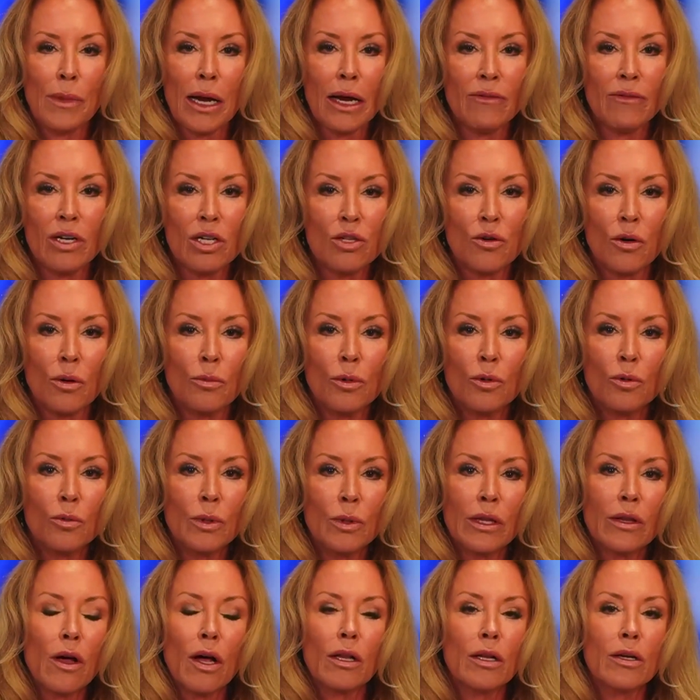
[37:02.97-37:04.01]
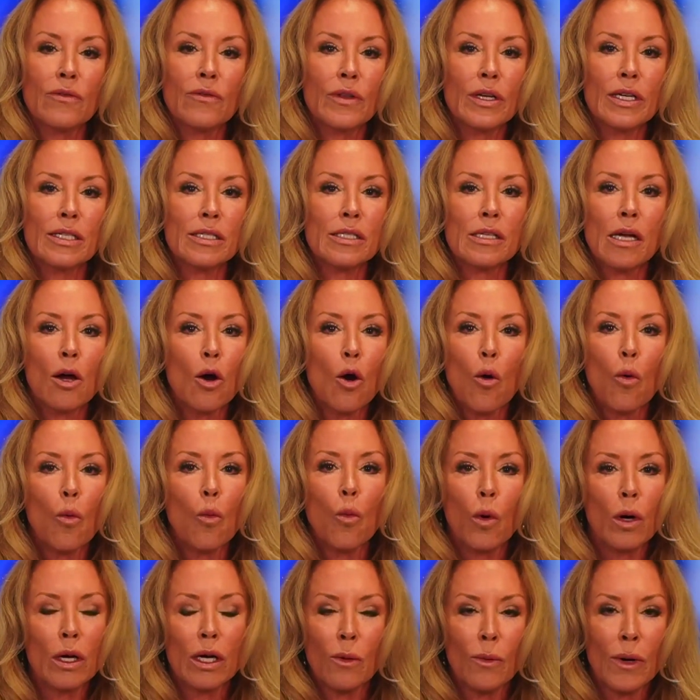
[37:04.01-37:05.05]
having trouble with all of this.
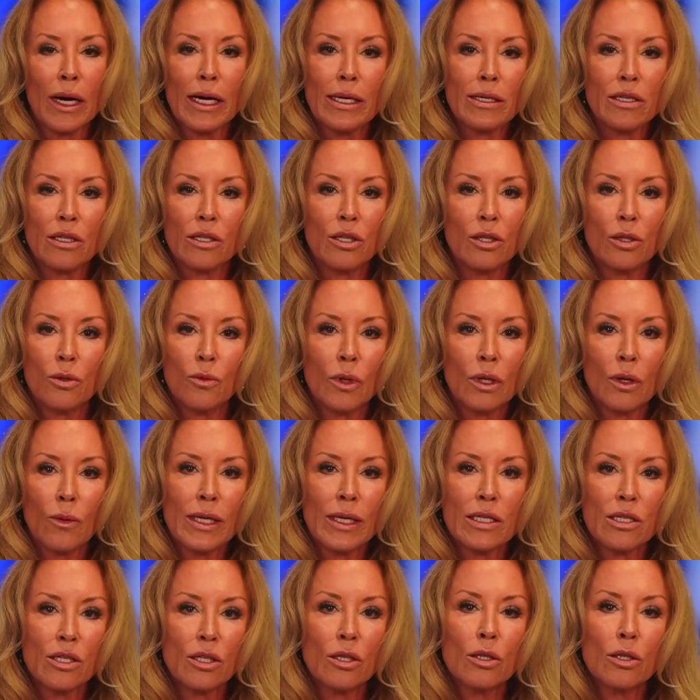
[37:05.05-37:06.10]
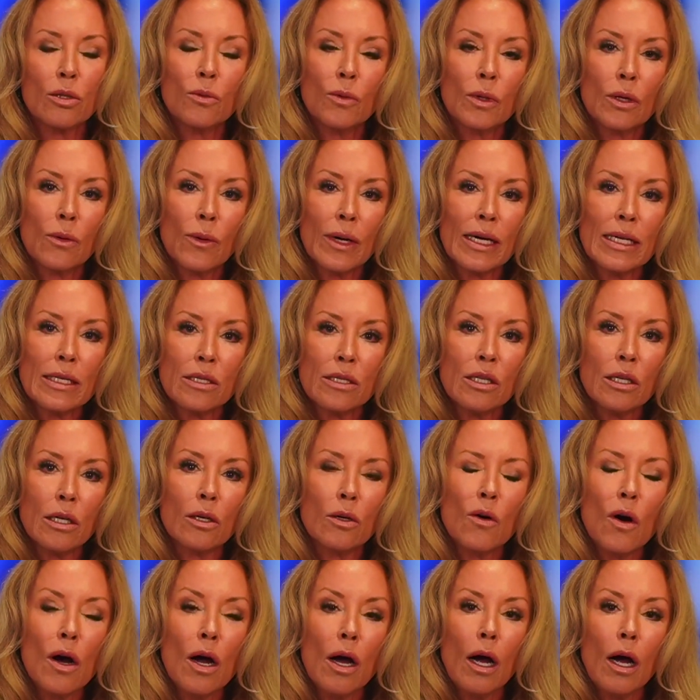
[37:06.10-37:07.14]
What do I do? What do I do? What do I do?